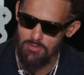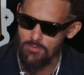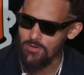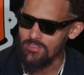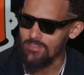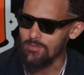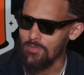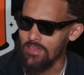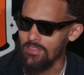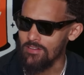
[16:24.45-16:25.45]
before she's
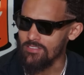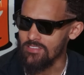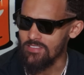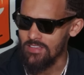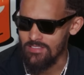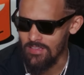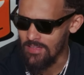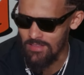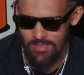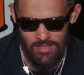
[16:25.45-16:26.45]
made her success
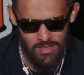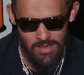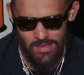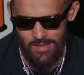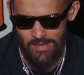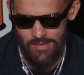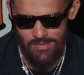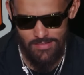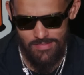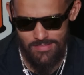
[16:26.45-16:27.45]
at
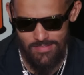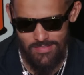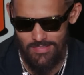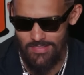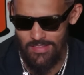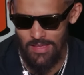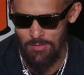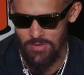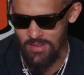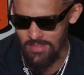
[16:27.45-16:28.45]
I
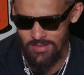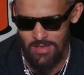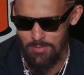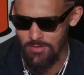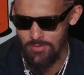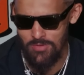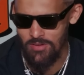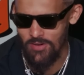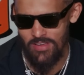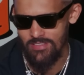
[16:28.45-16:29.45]
mean, in the W has been
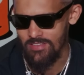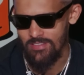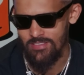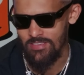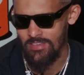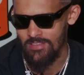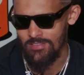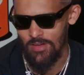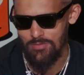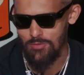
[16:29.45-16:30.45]
crazy to see, and
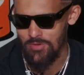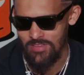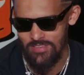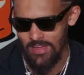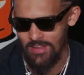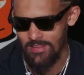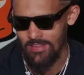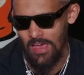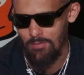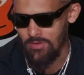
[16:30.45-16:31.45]
so I'm super excited and
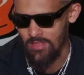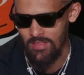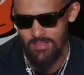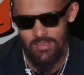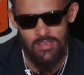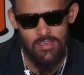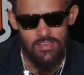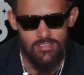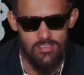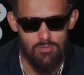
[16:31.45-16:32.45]
happy that
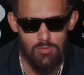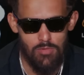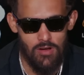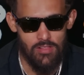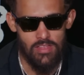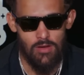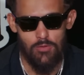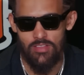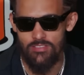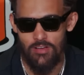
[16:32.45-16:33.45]
she's been balling. I
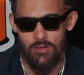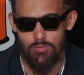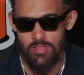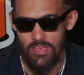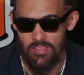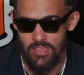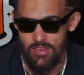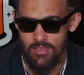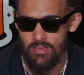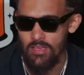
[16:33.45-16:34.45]
went and saw her play
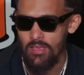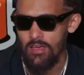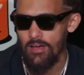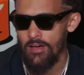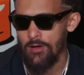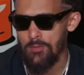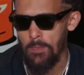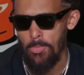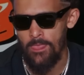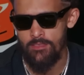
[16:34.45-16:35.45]
Atlanta
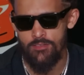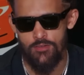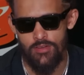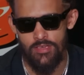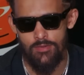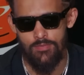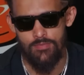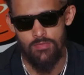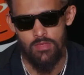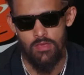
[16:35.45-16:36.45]
in the Dream
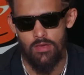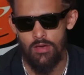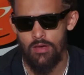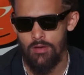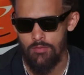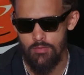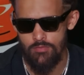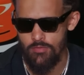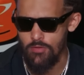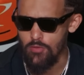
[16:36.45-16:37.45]
a
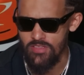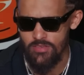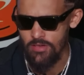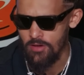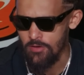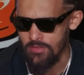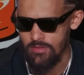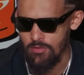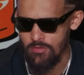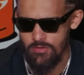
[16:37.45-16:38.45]
few weeks ago, and
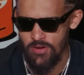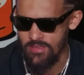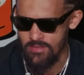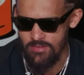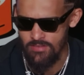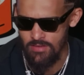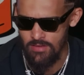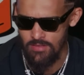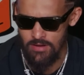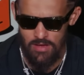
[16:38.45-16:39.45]
it was crazy to see. And then